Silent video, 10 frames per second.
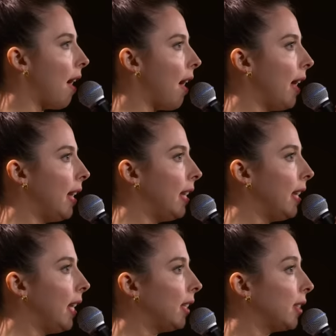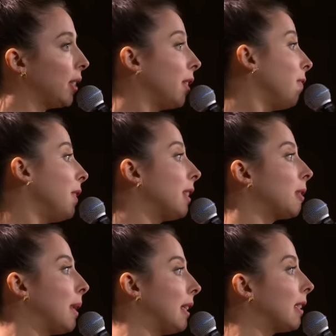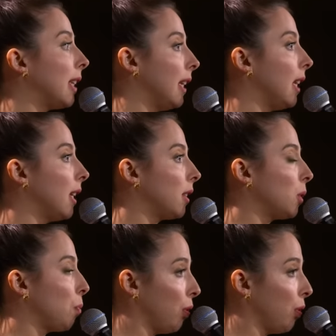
I need to convince my skinniest,